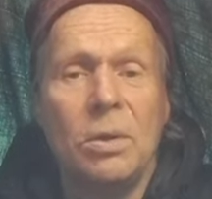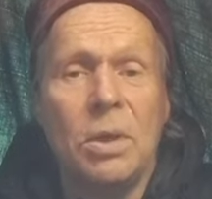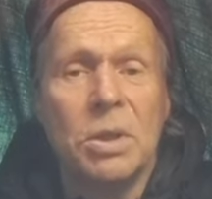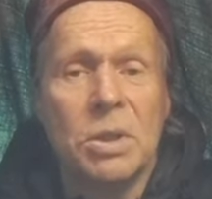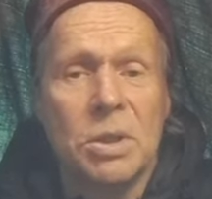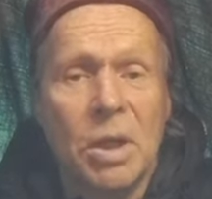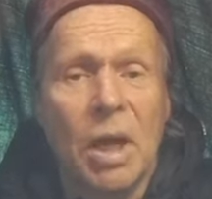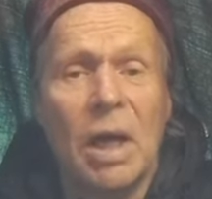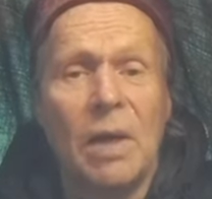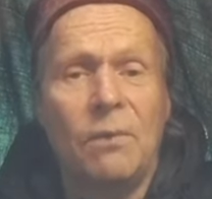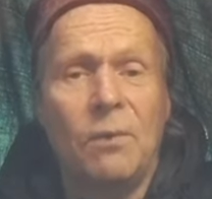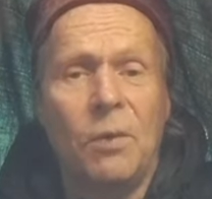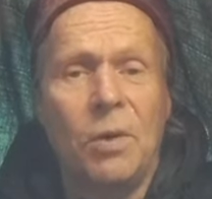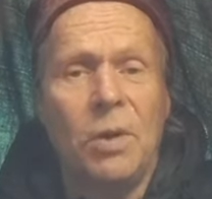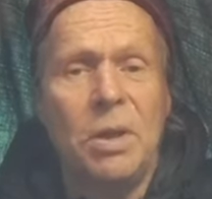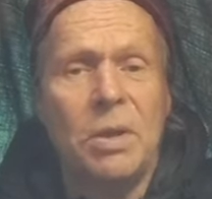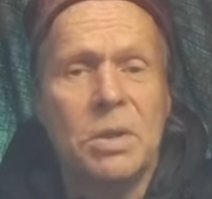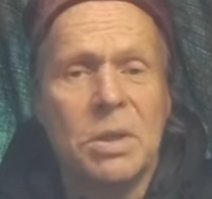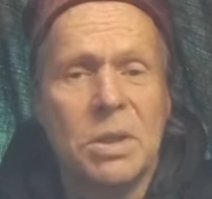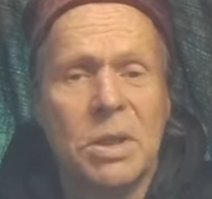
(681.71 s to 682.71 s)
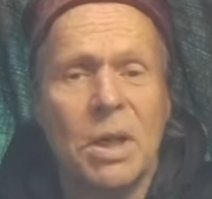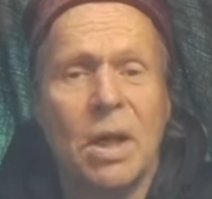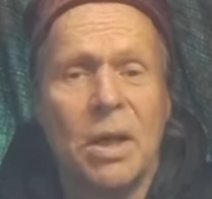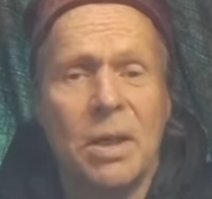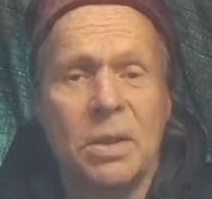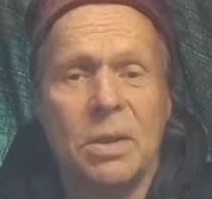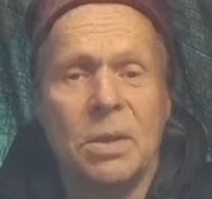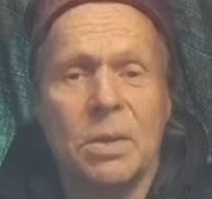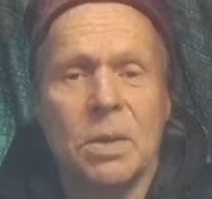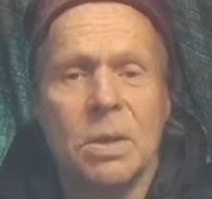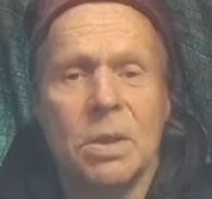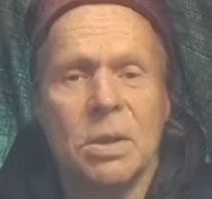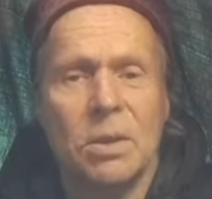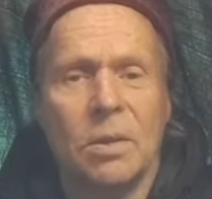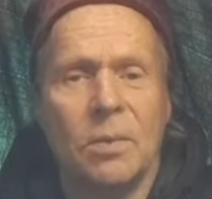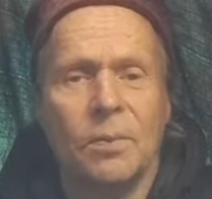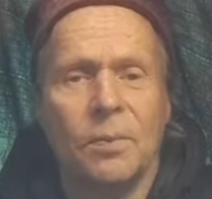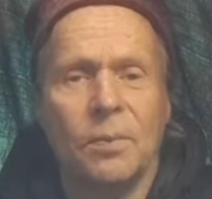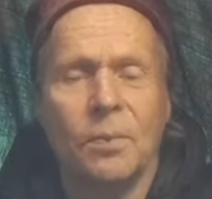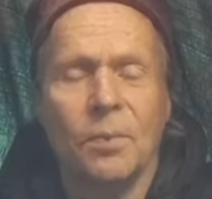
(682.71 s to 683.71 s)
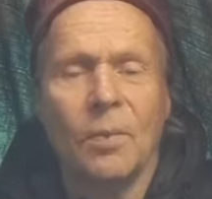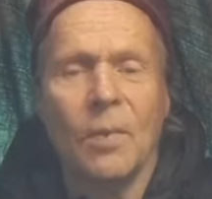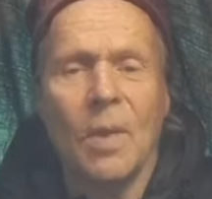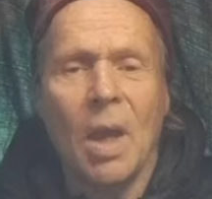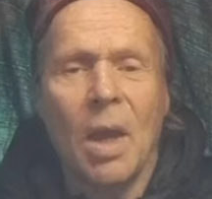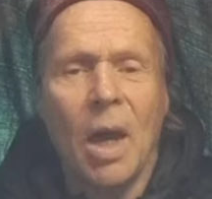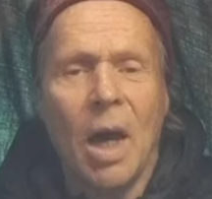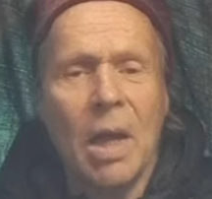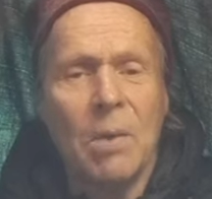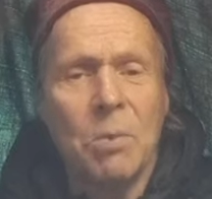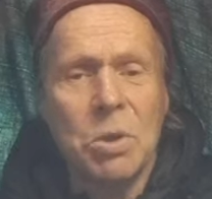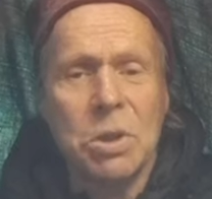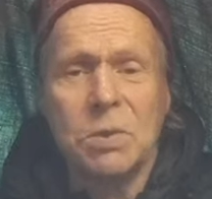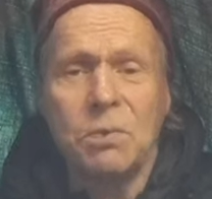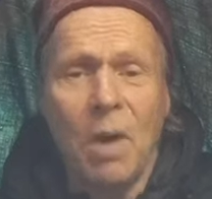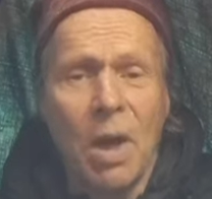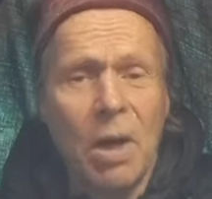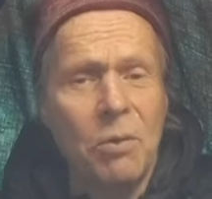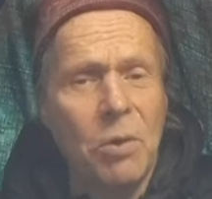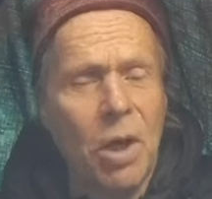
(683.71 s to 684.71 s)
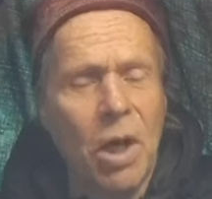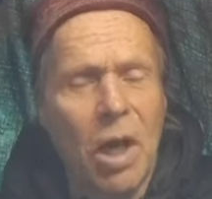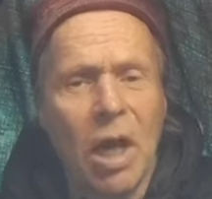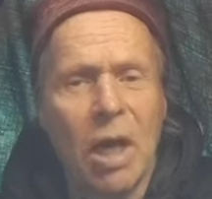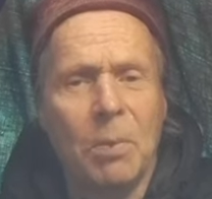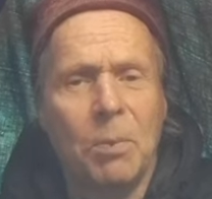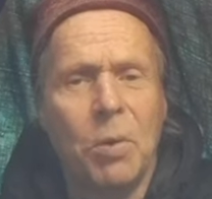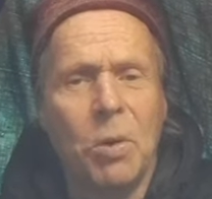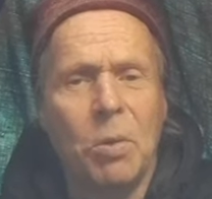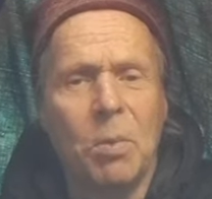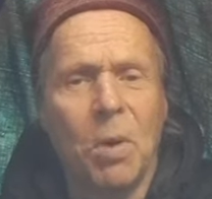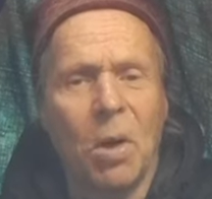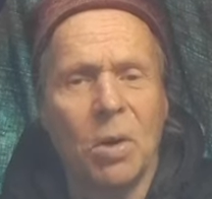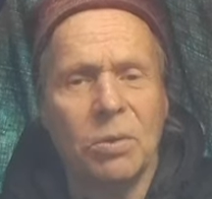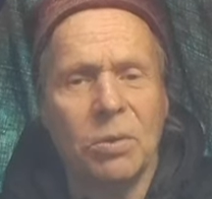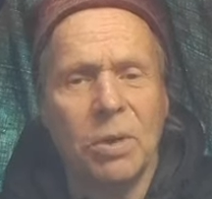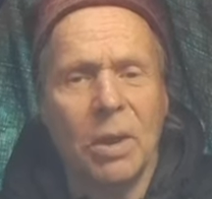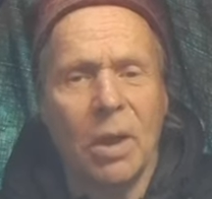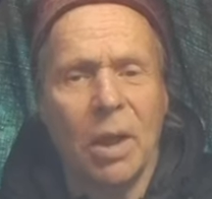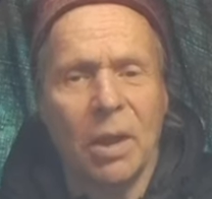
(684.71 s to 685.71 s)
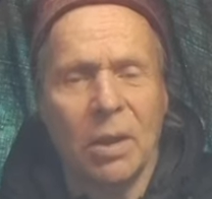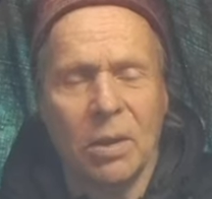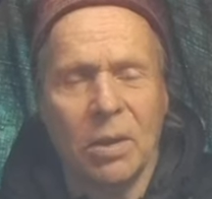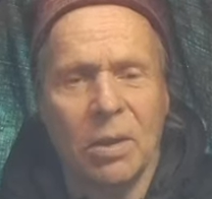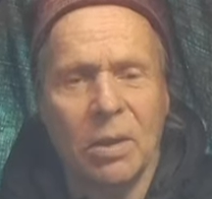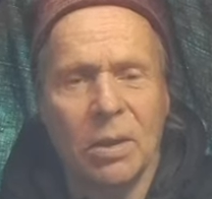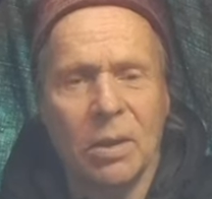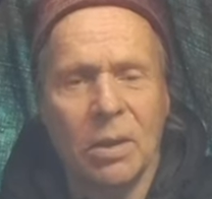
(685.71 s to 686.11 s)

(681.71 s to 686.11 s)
discovery in science. I was very happy about that.